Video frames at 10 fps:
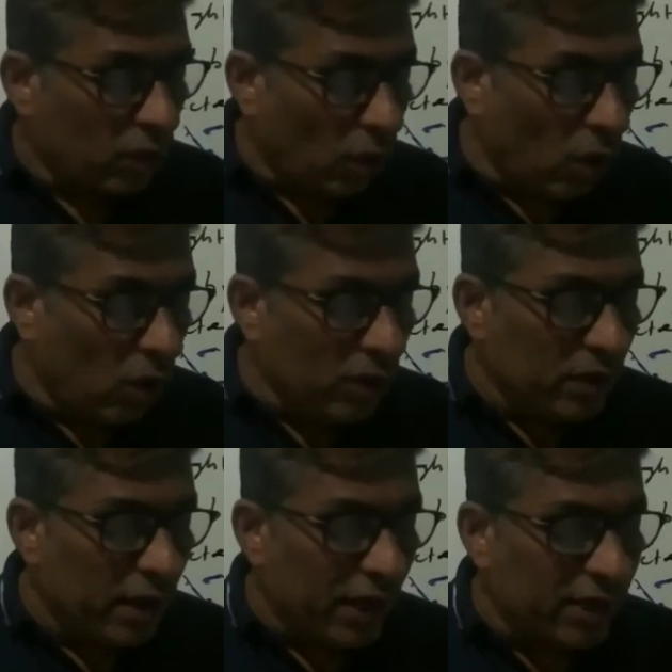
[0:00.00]

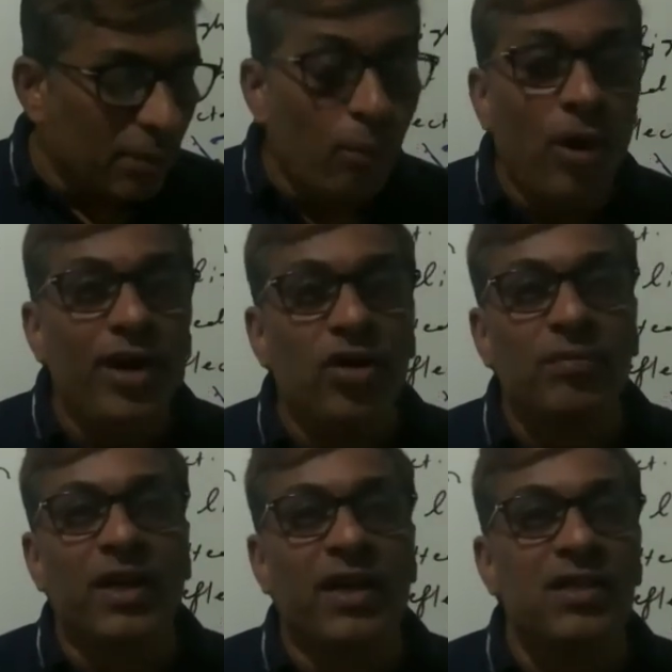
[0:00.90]
drawn at the point
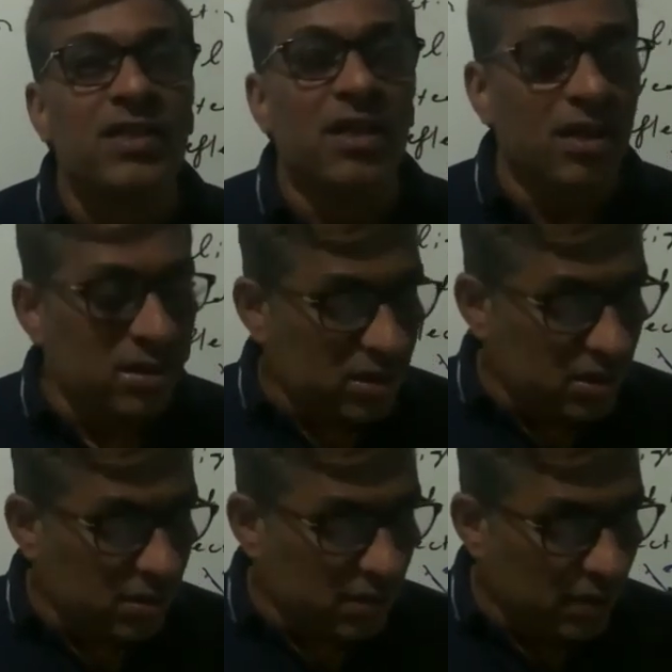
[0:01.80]
of the
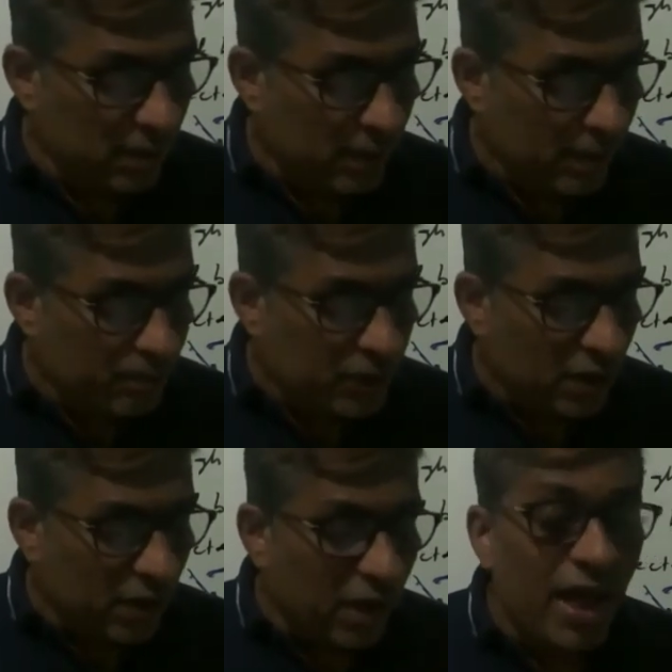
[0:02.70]
incidence
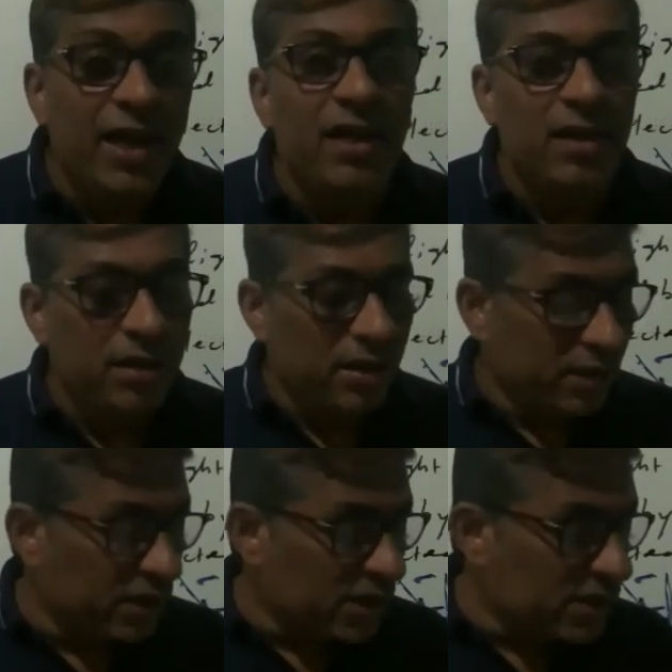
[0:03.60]
lie
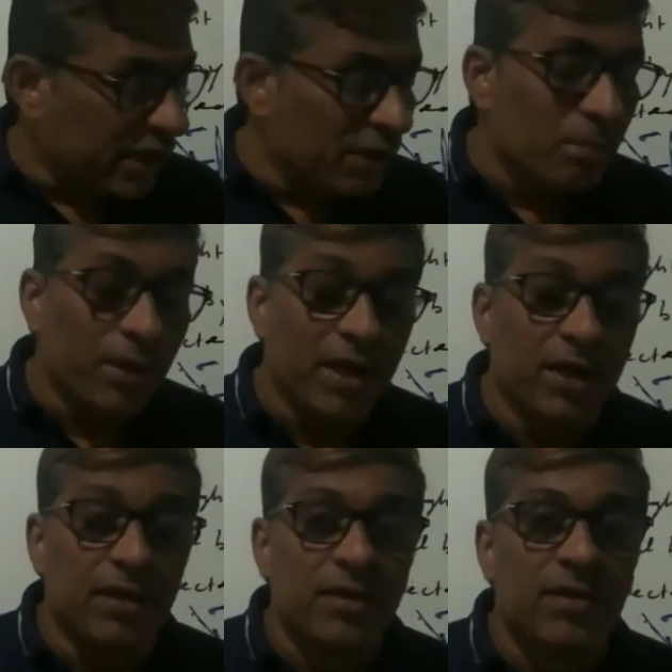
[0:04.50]
in the same
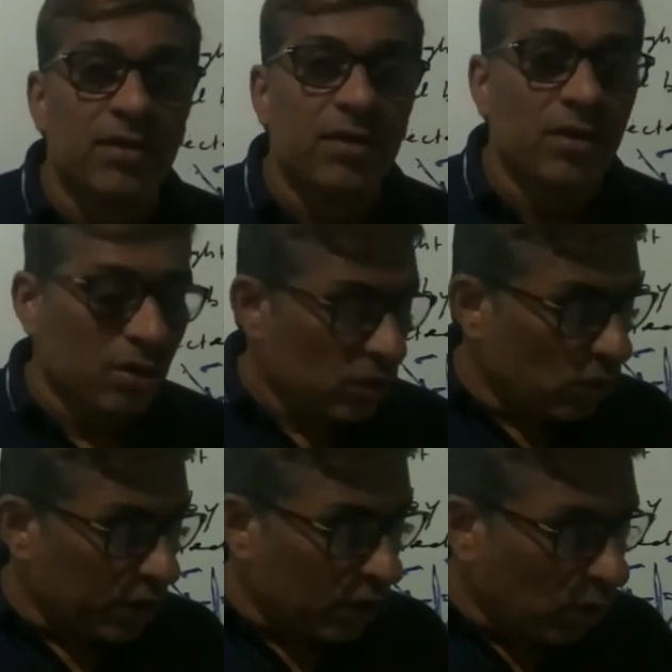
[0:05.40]
plane.
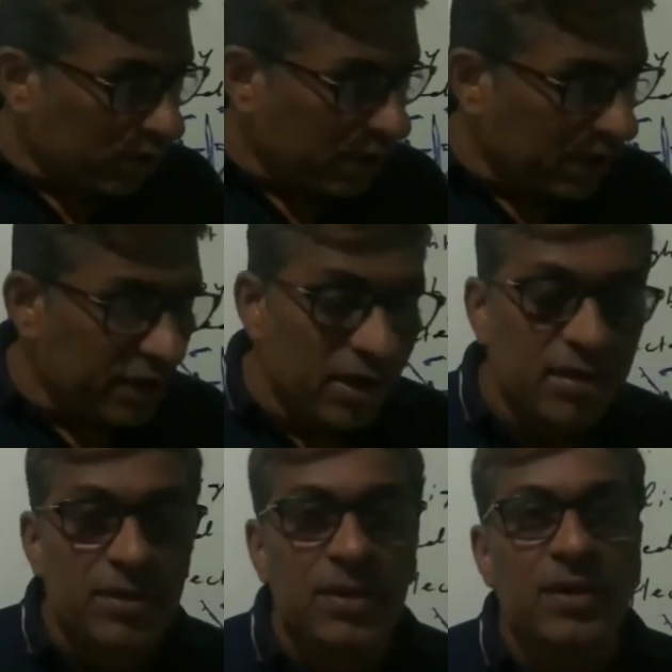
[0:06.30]
Okay, got the
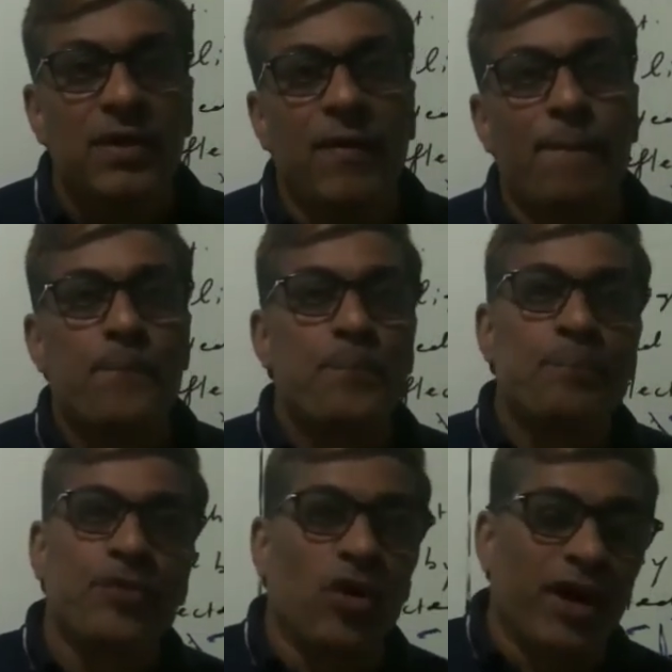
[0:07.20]
idea?
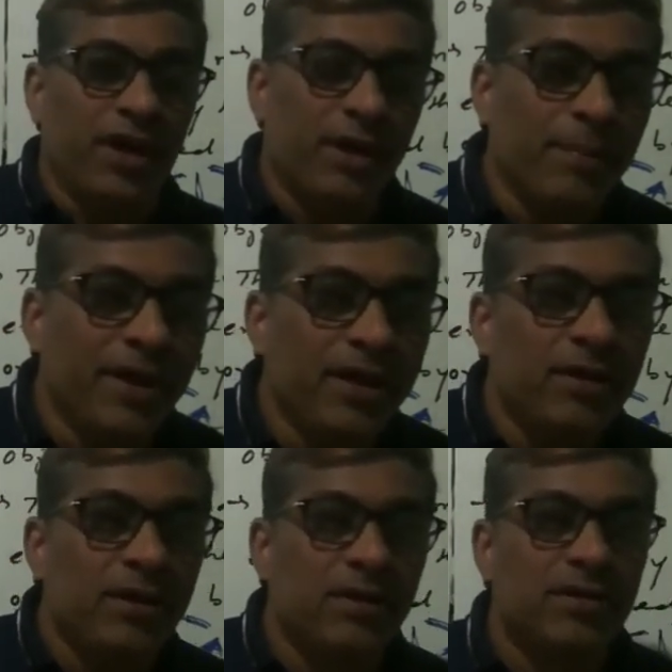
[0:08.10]
Okay,
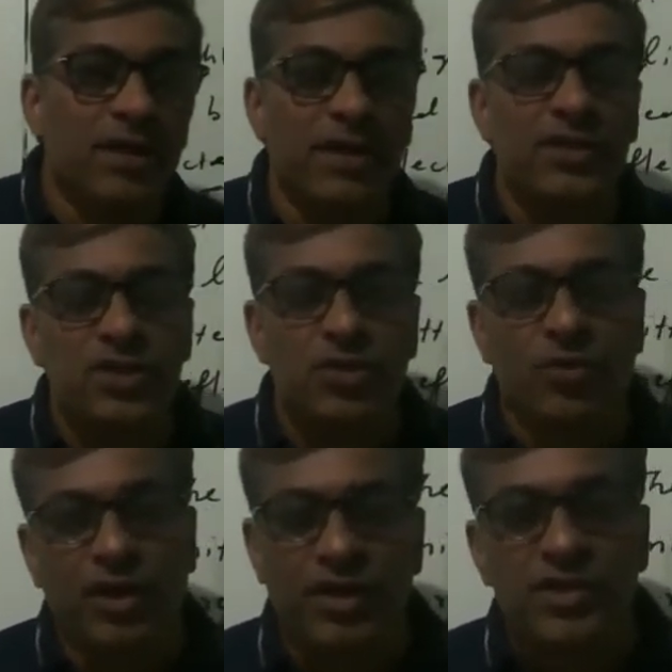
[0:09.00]
remaining things
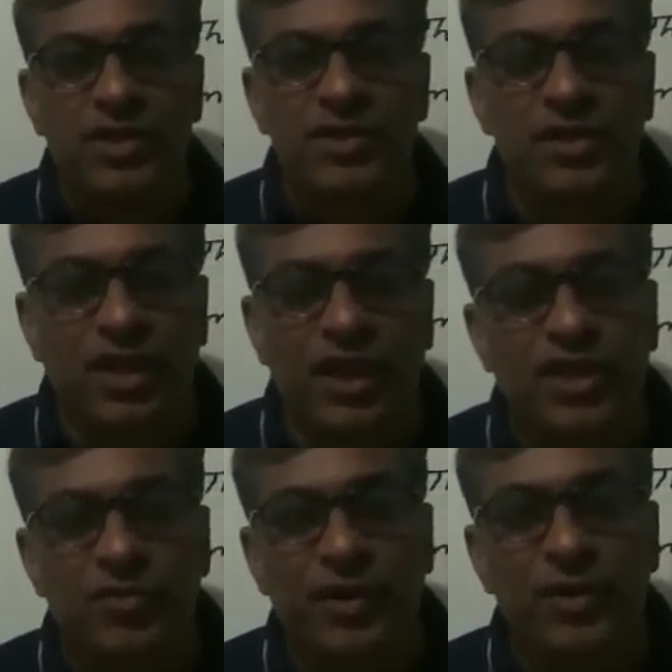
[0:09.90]
we'll discuss in the
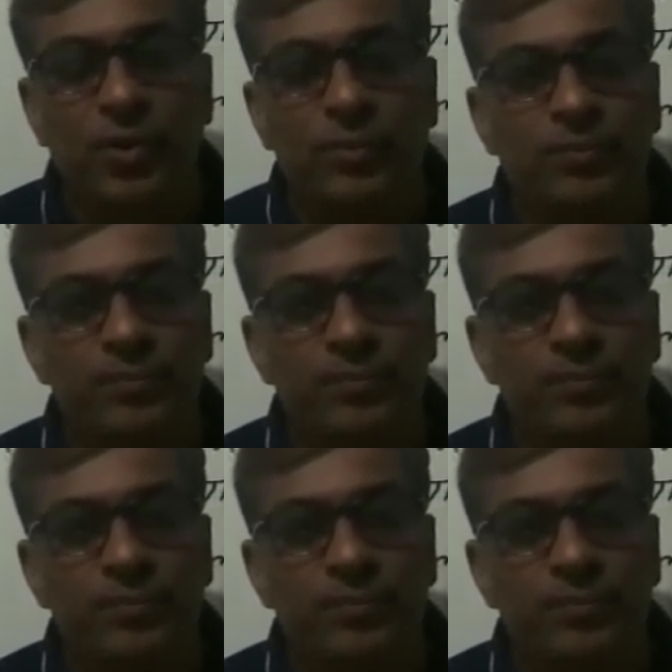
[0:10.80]
next video.